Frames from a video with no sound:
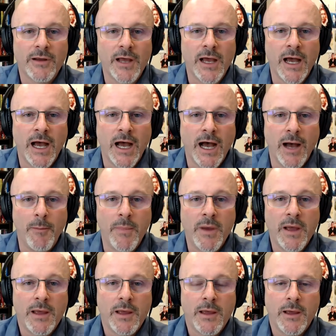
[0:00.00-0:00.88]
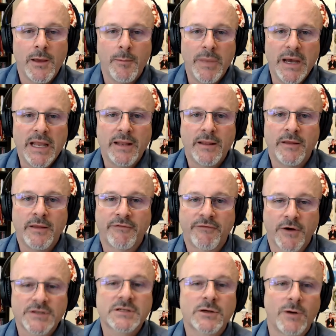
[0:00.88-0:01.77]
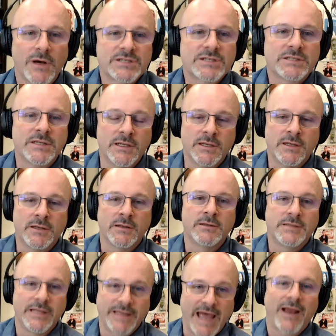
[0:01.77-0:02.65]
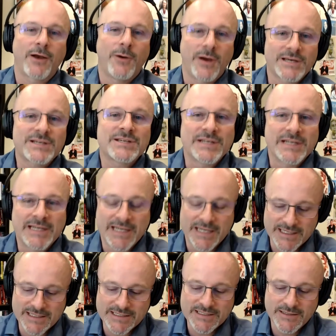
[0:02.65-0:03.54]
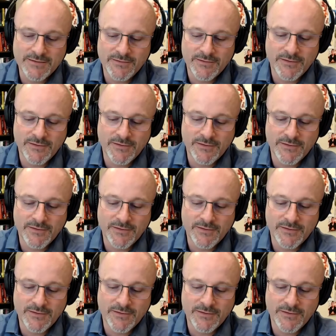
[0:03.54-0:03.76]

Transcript: But the first question to that question is,